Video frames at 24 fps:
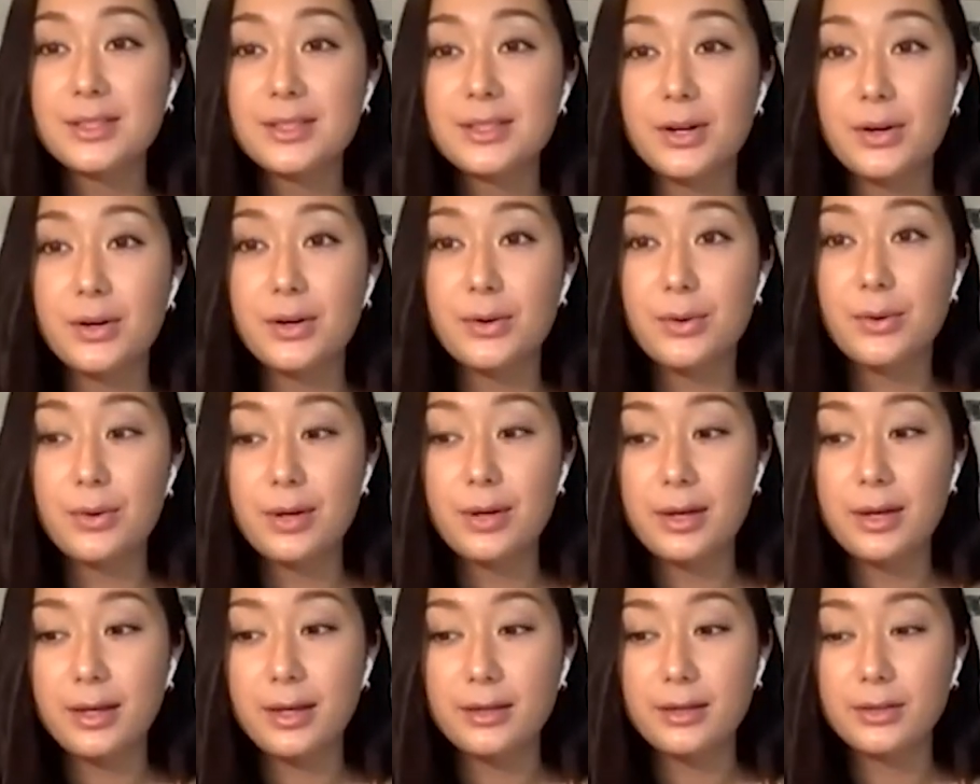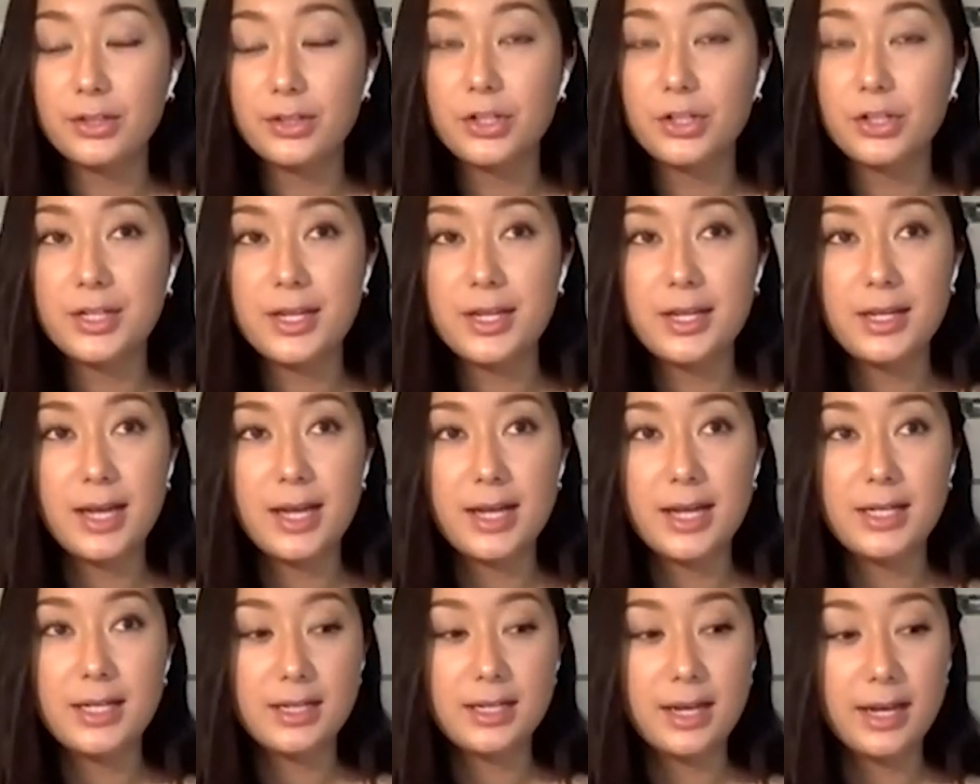So learning
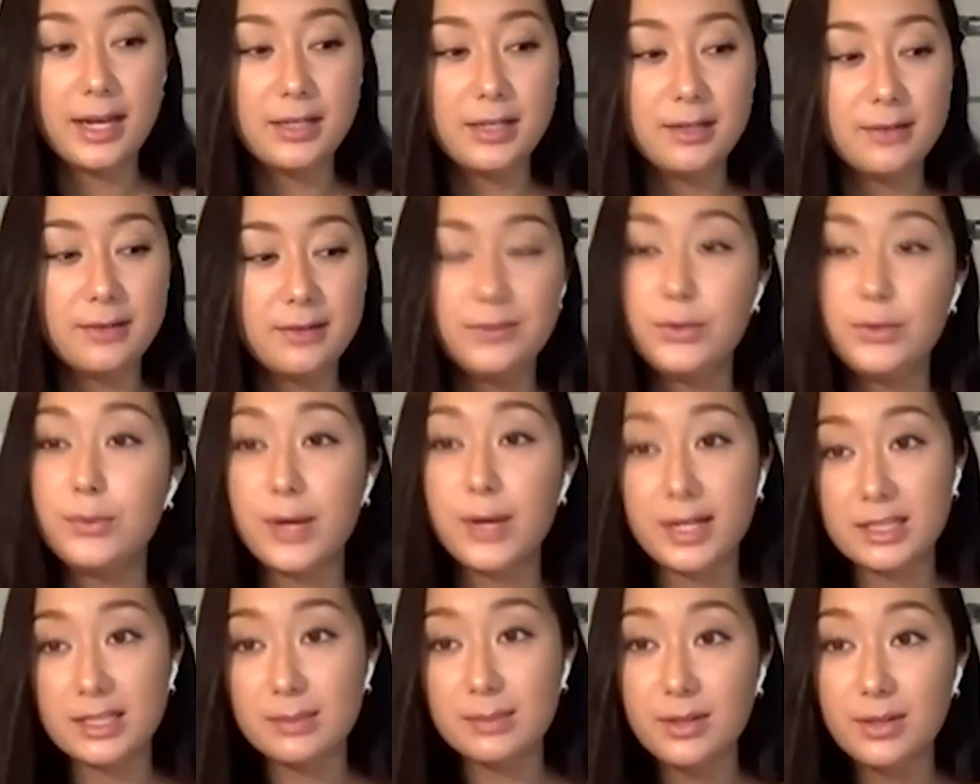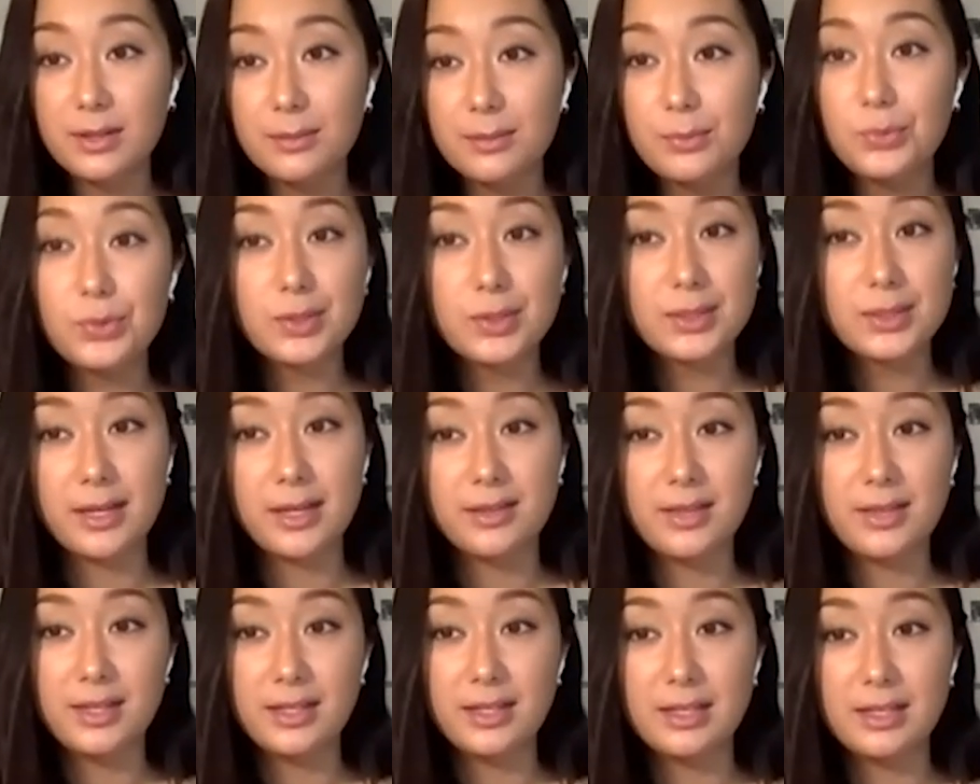any kind of UX principles,
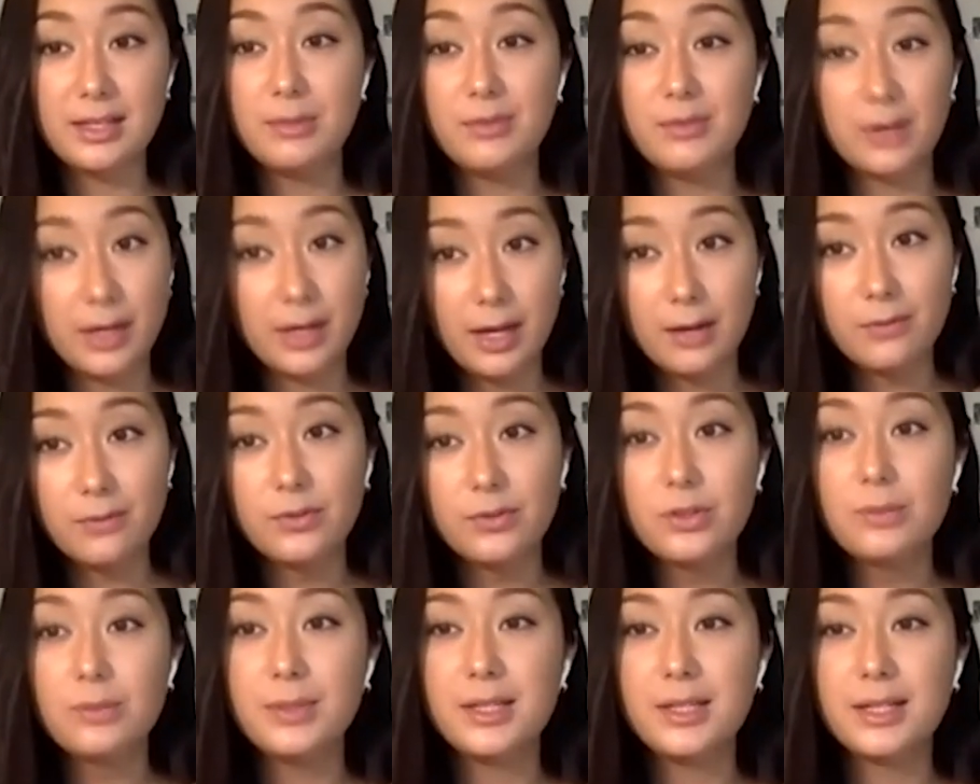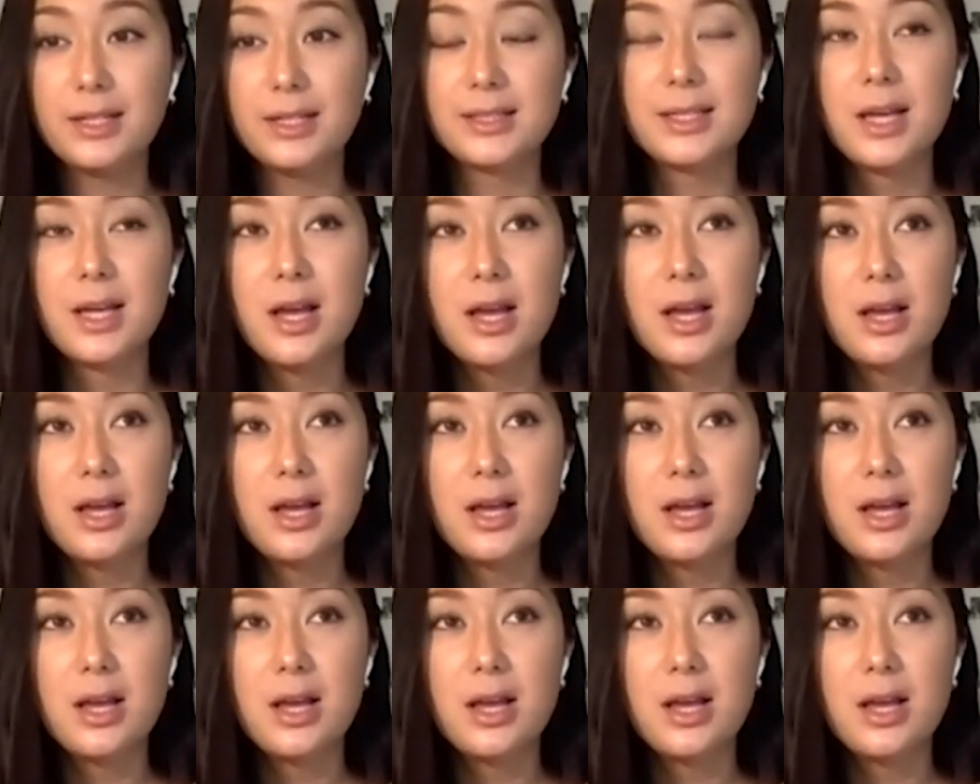I think, can be very helpful, because